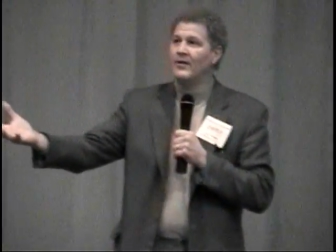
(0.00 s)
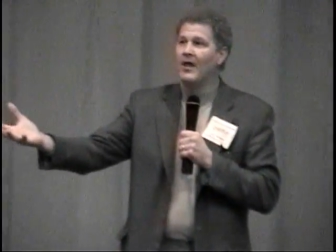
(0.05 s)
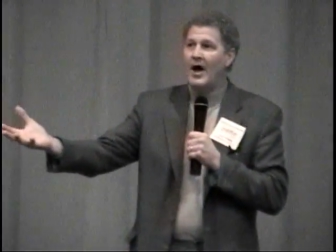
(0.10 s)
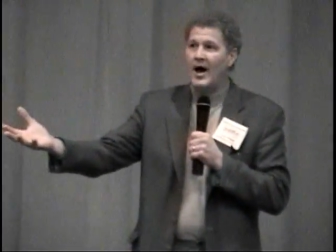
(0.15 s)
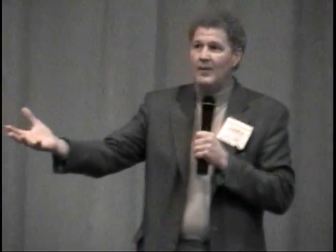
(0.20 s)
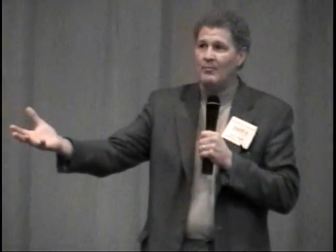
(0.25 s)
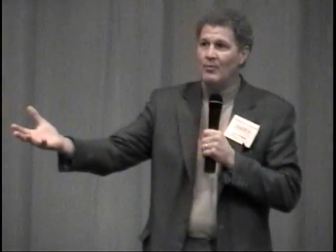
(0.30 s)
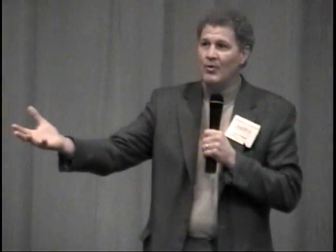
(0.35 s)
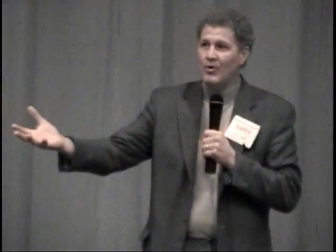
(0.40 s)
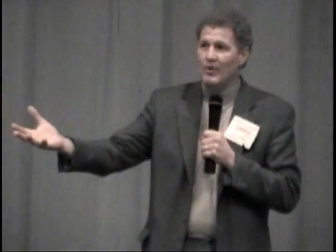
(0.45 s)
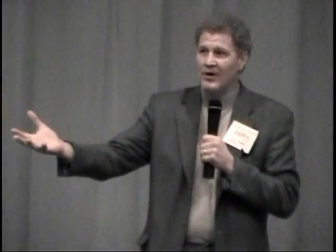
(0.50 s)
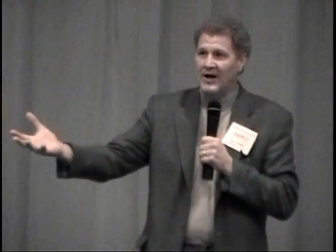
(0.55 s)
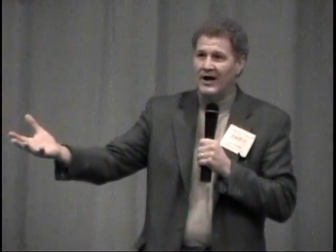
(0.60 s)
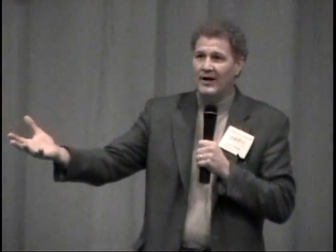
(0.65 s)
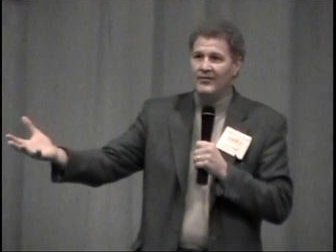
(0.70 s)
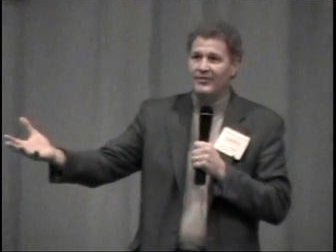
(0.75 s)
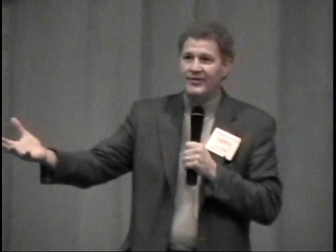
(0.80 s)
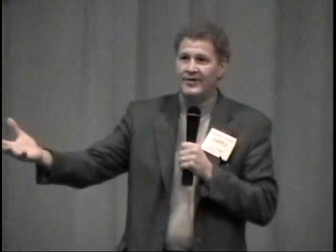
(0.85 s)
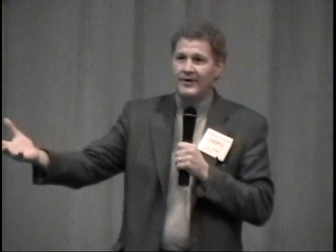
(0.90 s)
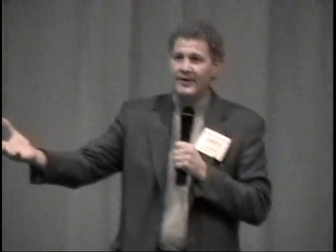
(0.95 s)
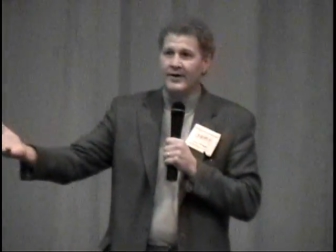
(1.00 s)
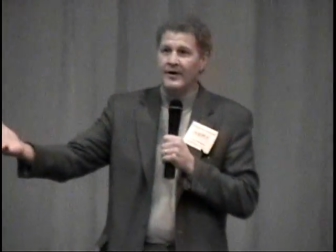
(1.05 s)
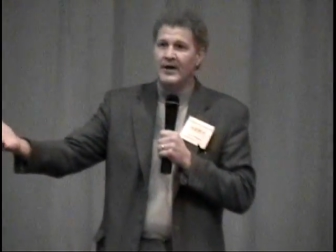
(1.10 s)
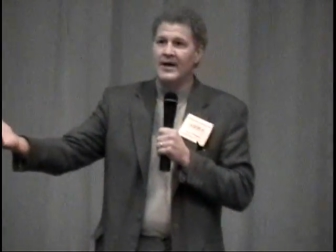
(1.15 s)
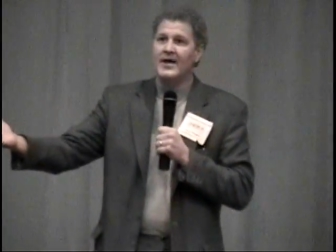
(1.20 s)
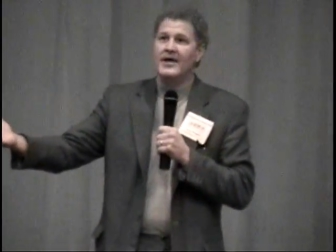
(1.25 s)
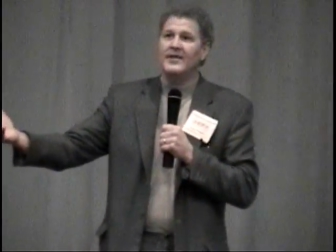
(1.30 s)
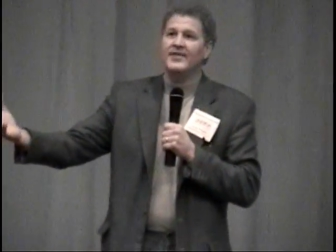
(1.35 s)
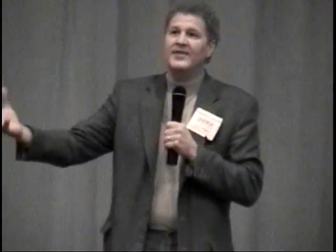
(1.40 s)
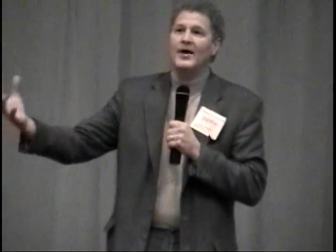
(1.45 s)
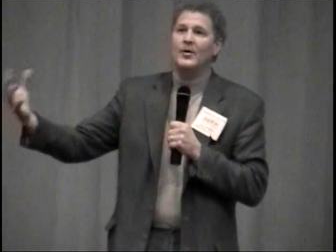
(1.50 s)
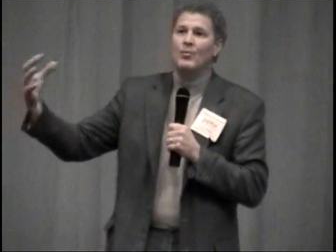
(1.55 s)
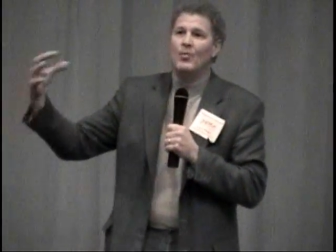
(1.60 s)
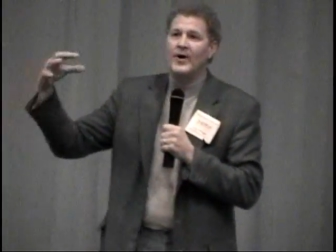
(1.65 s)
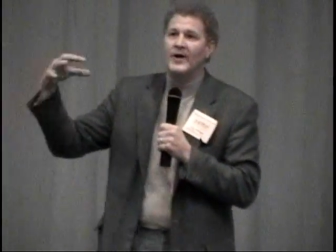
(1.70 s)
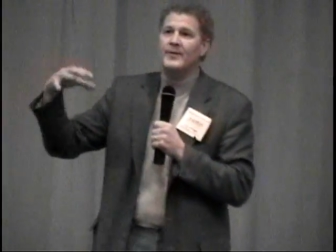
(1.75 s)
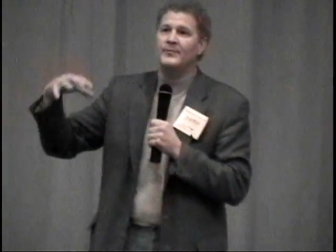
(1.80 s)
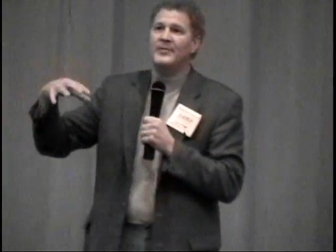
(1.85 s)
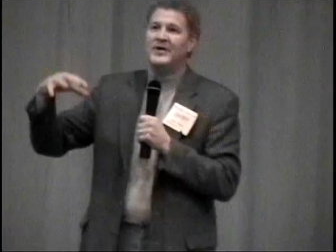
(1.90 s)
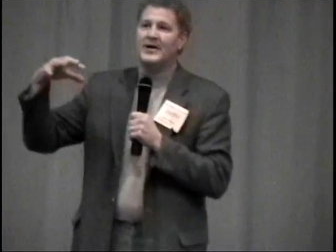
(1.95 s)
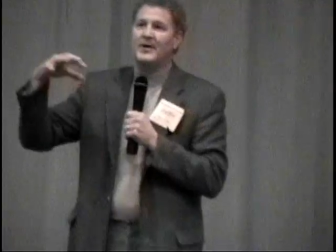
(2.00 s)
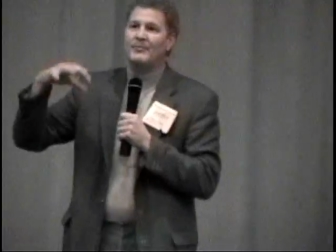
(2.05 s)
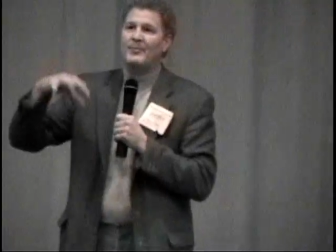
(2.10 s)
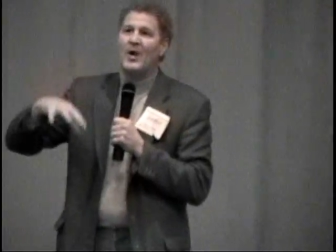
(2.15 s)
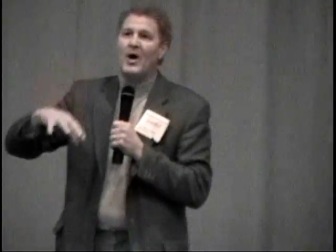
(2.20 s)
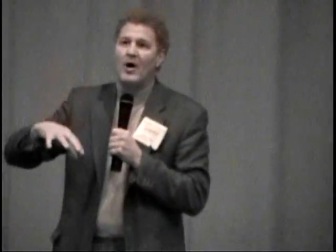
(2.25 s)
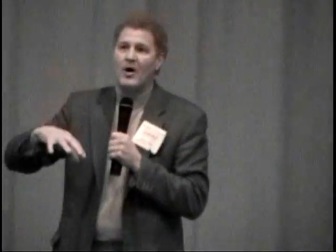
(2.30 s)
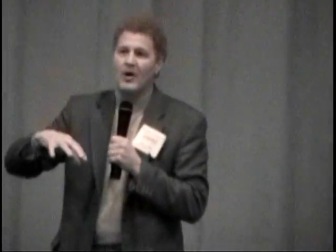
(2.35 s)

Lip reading: a lot more out there that want to be a